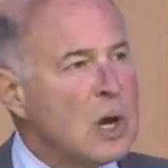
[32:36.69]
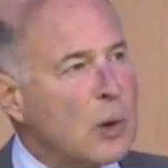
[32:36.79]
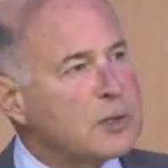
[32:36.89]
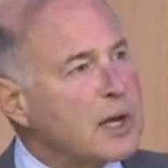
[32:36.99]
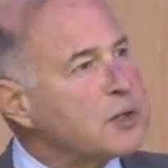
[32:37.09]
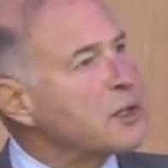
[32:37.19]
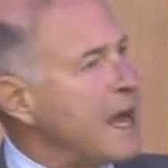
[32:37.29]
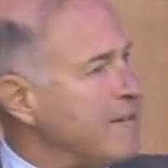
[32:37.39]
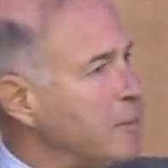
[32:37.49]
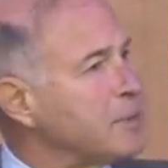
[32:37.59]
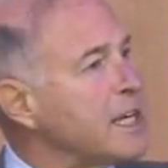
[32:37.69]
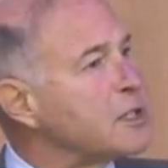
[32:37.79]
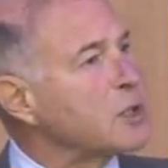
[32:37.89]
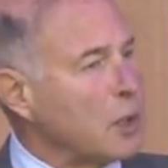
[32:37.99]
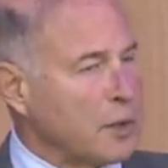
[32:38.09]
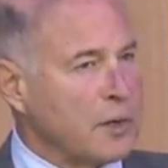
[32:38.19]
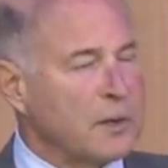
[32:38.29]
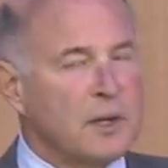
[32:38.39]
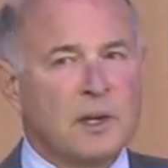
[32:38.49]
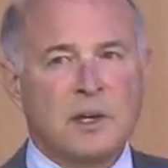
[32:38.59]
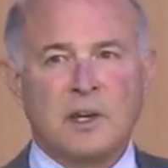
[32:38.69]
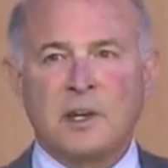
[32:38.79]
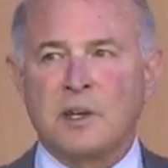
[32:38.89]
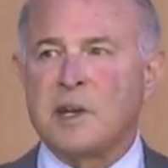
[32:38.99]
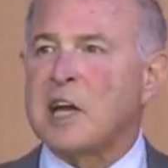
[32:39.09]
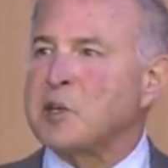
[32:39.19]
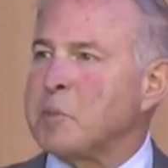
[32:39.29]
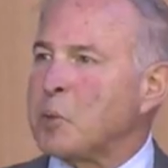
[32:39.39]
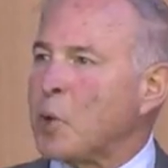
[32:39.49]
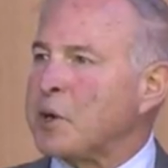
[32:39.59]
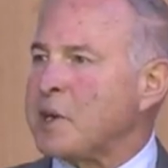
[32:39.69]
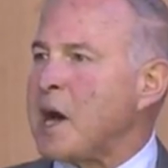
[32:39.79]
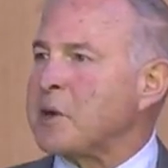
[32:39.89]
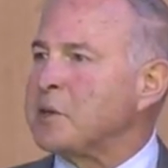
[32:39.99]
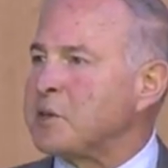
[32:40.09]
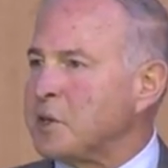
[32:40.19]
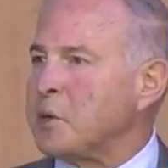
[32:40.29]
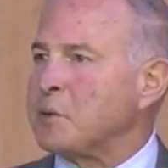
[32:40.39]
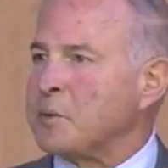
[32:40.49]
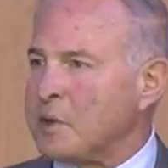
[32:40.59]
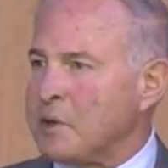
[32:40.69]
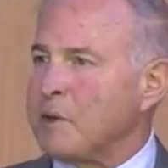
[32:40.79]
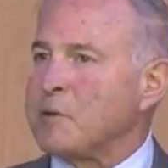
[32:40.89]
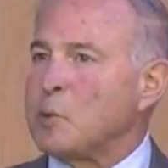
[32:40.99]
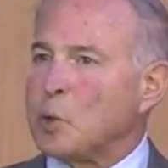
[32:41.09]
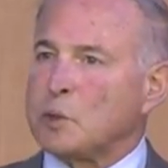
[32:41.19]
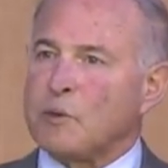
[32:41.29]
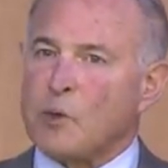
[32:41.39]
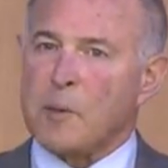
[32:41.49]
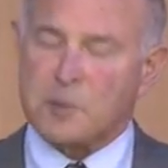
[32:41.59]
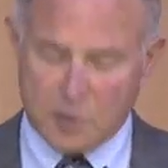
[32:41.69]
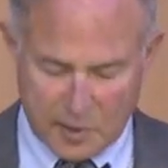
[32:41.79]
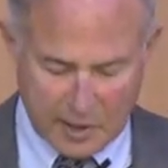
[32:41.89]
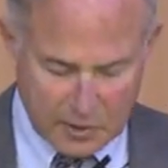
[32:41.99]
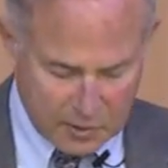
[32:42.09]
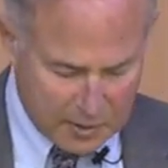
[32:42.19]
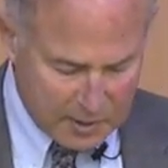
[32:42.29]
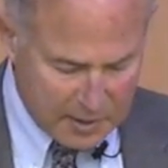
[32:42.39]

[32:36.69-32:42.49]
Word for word: Or is that just kind of a placeholder and not to be worked out until different rules of representation